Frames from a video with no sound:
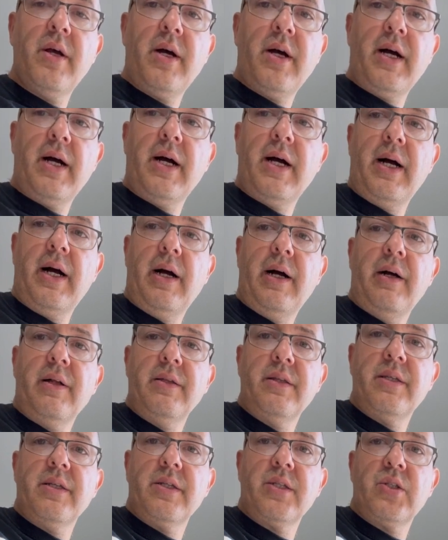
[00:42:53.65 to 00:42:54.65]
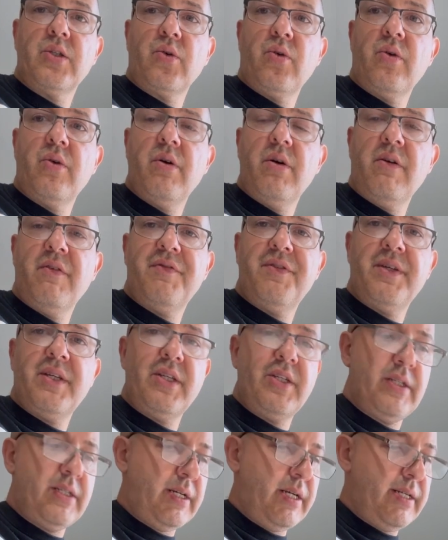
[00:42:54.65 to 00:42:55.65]
the store of
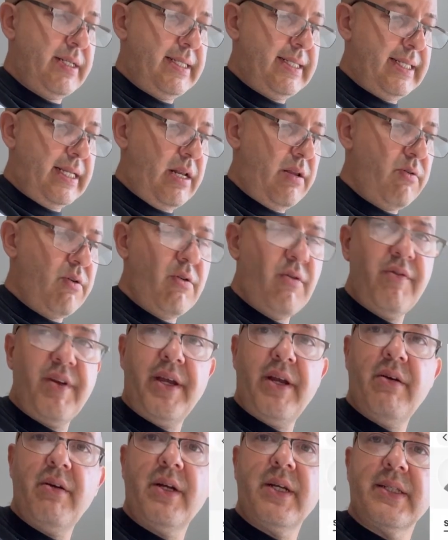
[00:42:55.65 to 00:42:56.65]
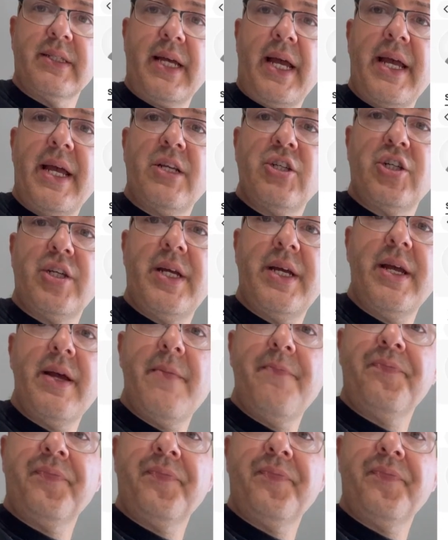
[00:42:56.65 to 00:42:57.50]
this seller over here, because I actually